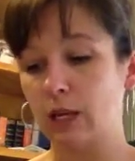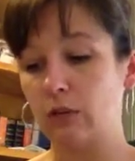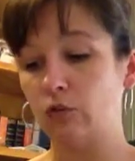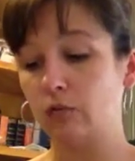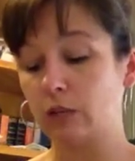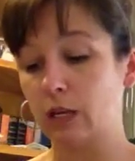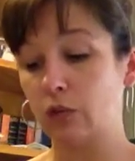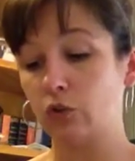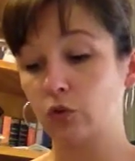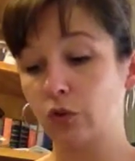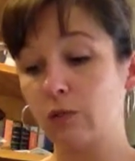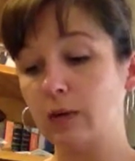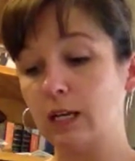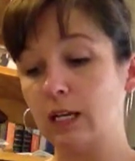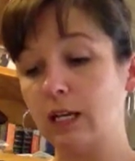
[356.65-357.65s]
and because
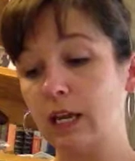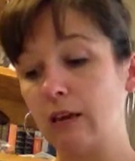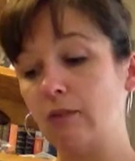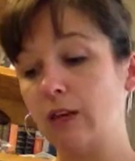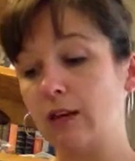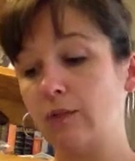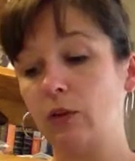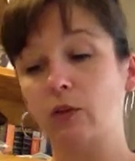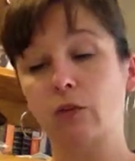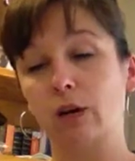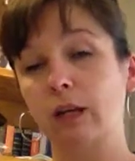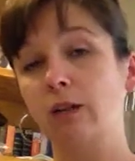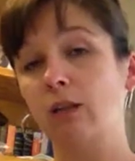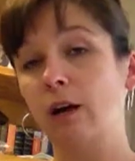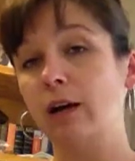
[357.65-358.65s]
Truman had given him the
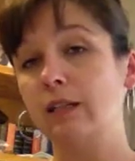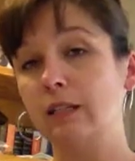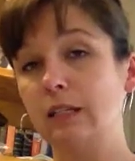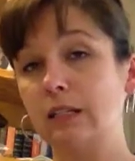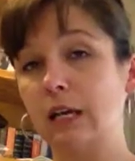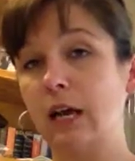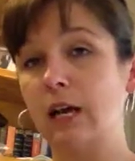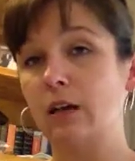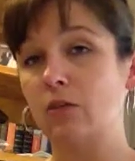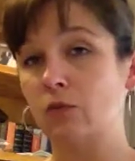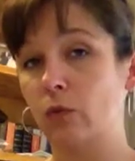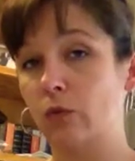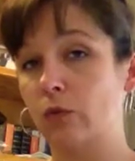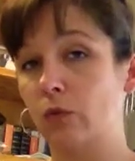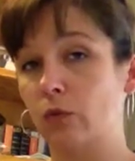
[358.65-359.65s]
green light to take
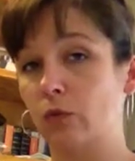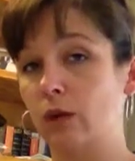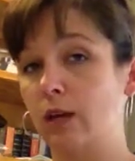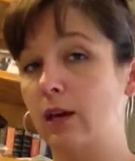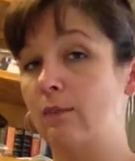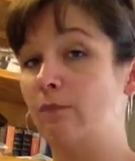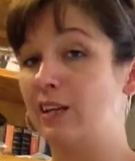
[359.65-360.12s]
North Korea,